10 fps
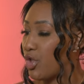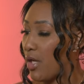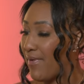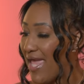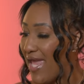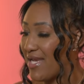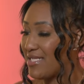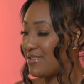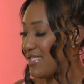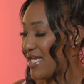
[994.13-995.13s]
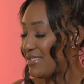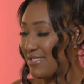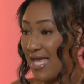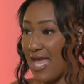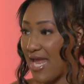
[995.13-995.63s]
go ahead and set
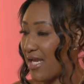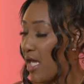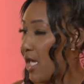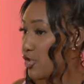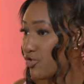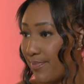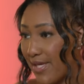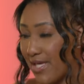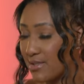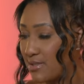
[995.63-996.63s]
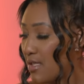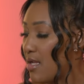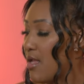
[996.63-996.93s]
aside 100 bucks